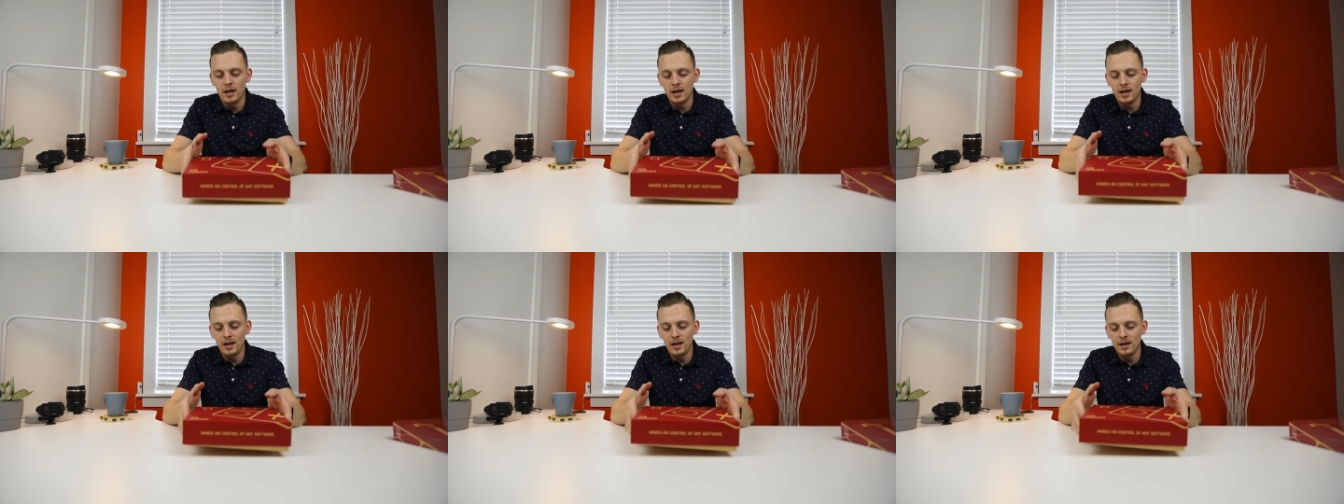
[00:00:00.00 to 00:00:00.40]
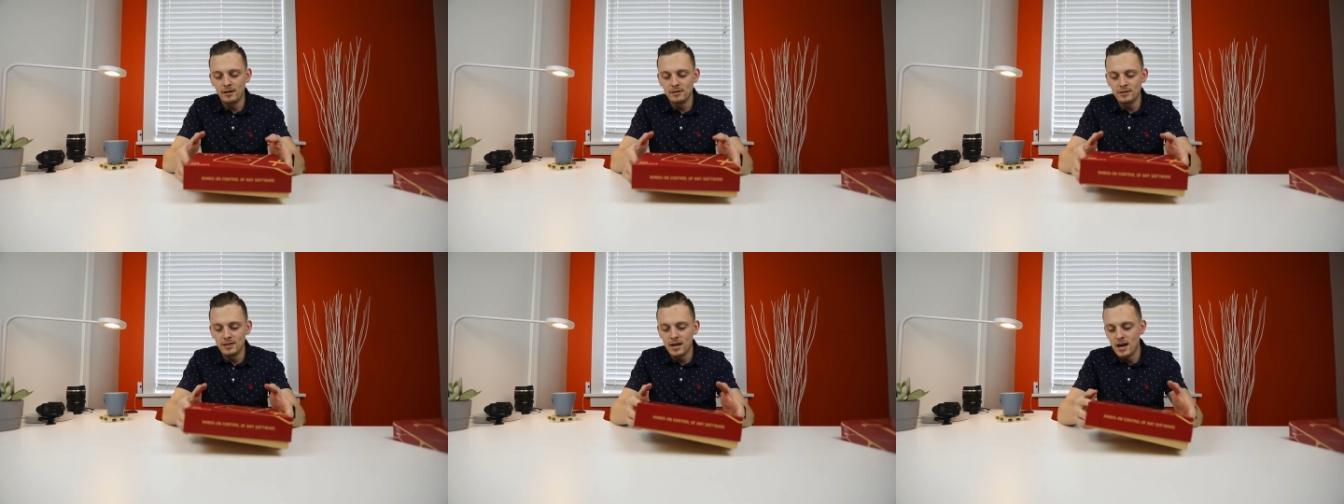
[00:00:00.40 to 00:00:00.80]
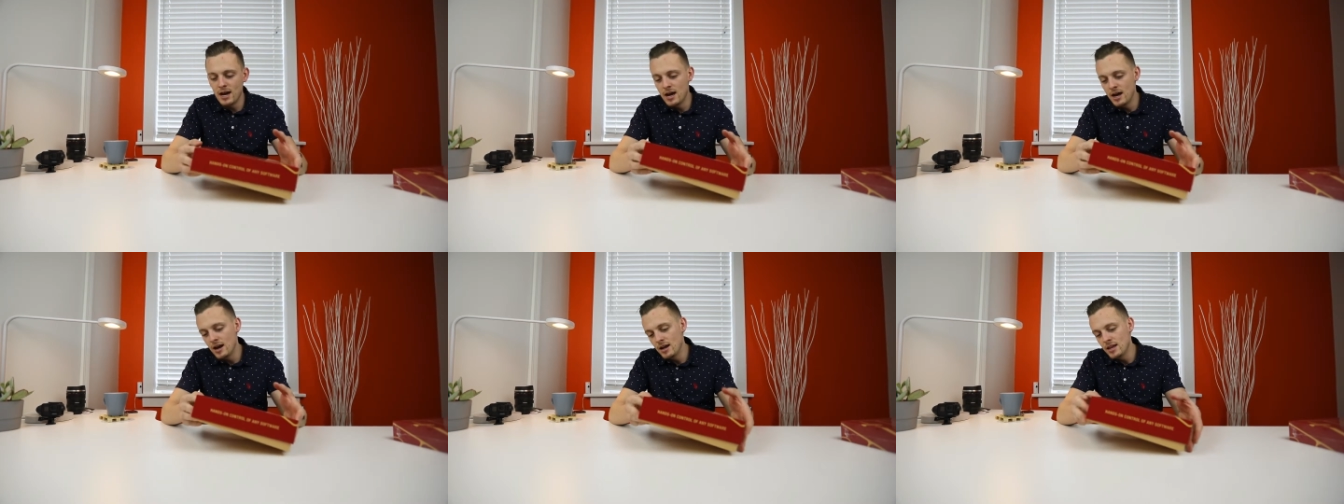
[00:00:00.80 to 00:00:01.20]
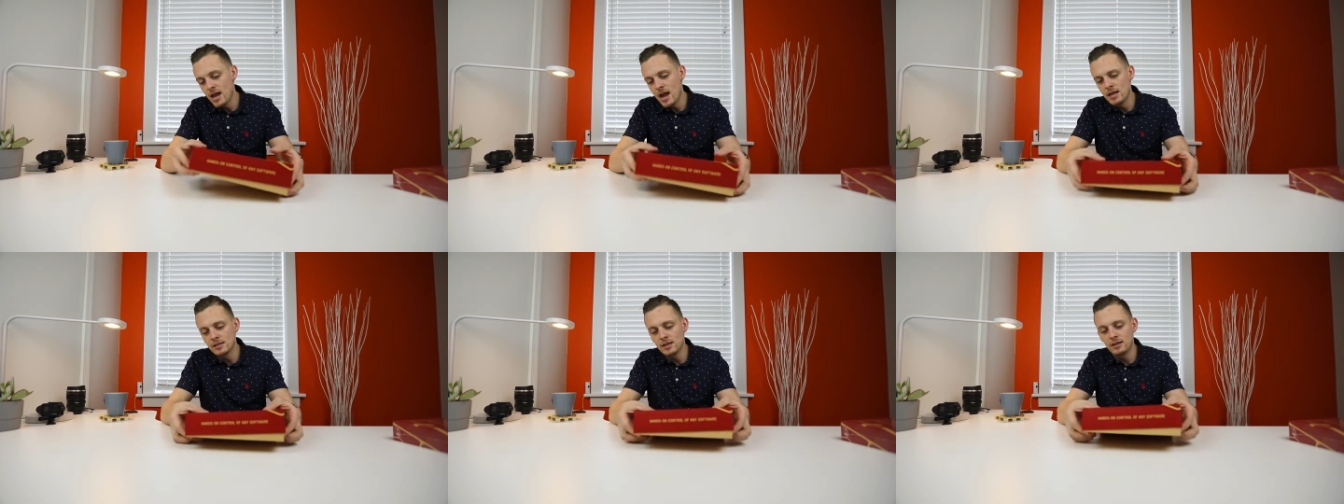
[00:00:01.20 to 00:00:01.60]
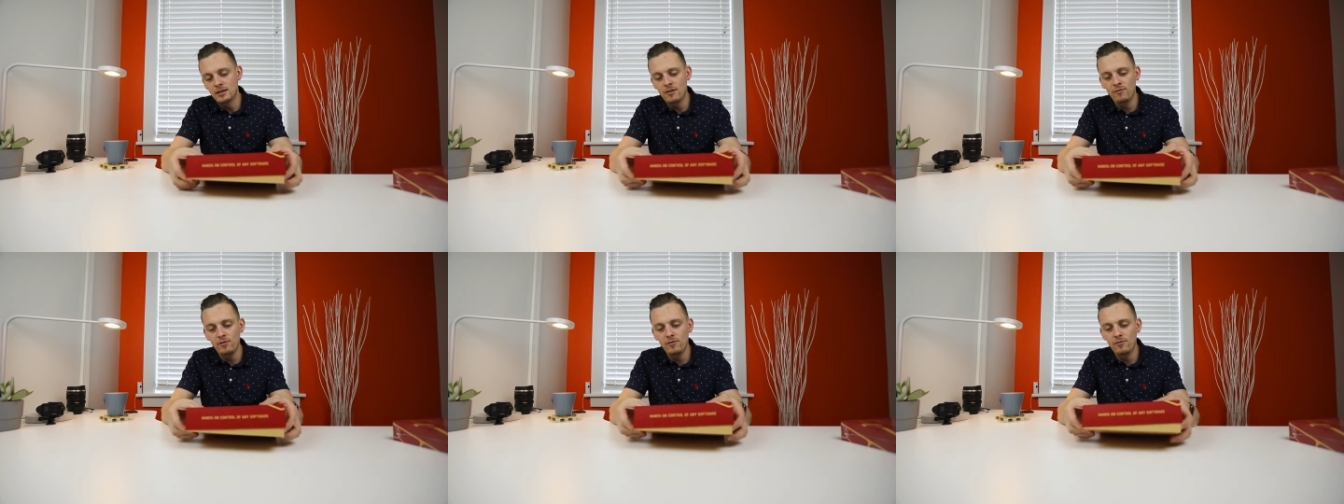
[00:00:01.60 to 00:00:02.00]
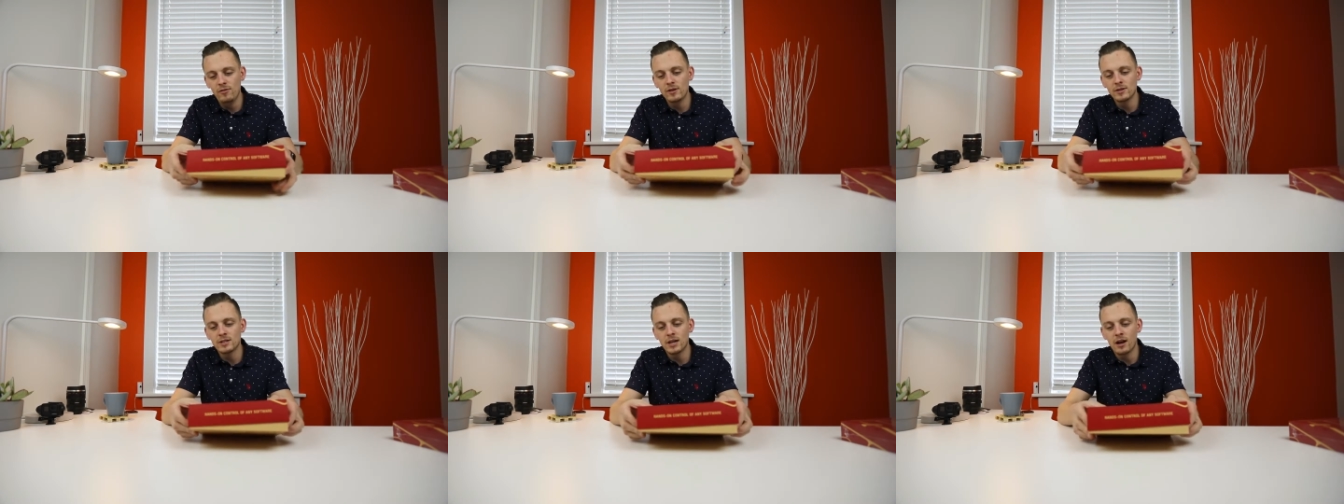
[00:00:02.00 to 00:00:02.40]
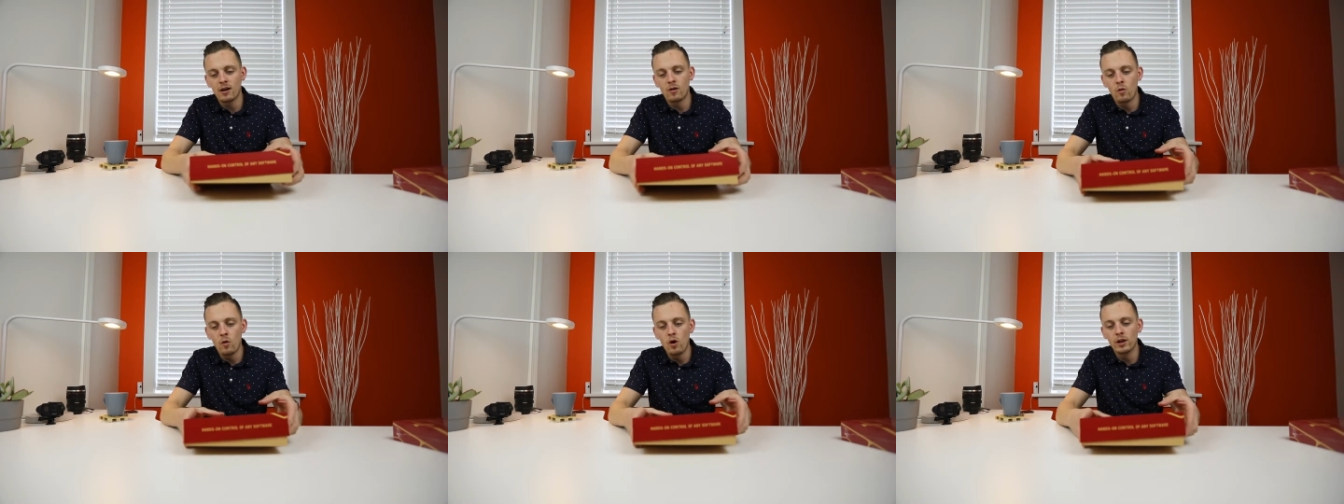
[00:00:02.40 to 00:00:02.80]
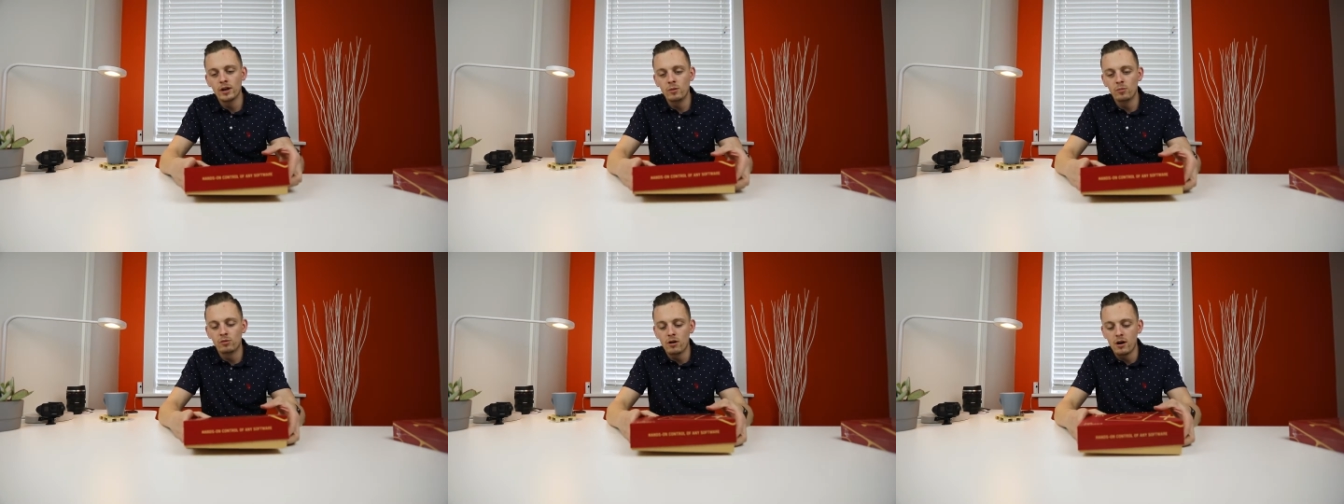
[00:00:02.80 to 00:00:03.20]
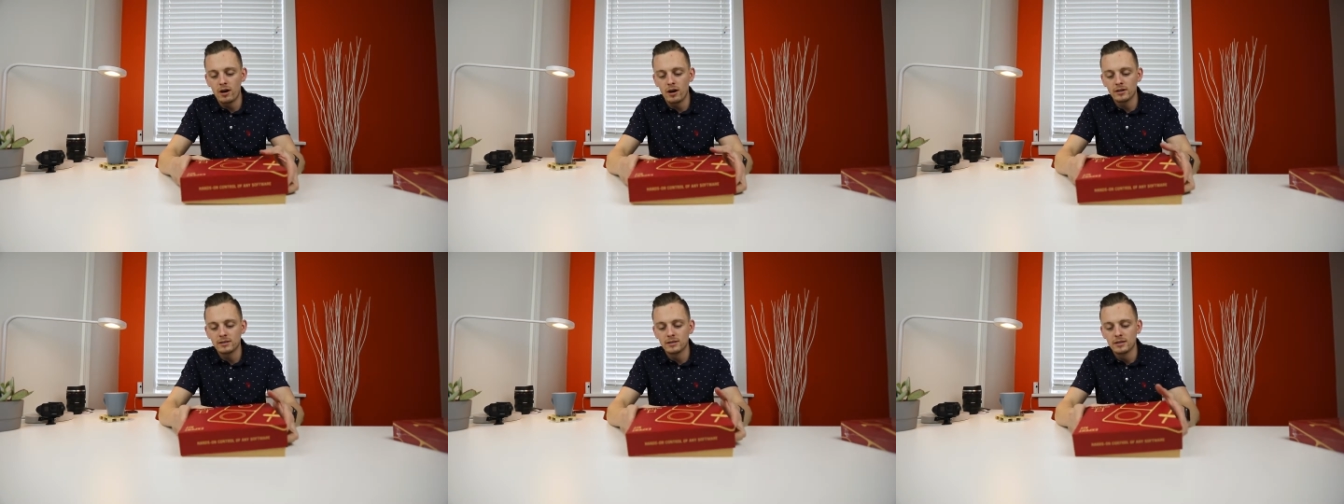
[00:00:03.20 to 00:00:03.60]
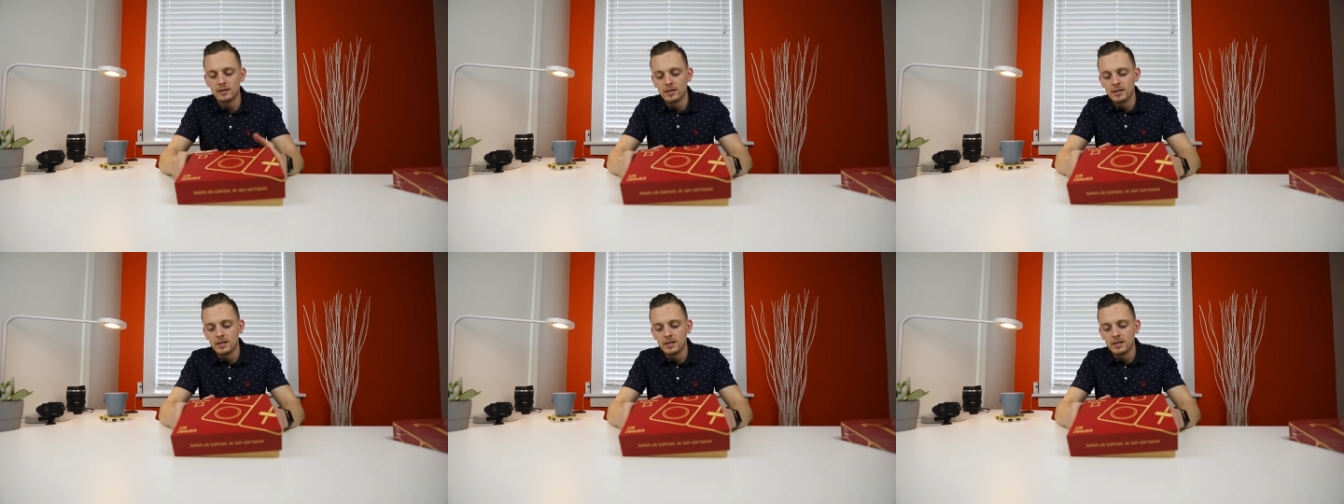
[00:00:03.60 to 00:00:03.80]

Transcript: and yeah, it definitely feels like a quality product,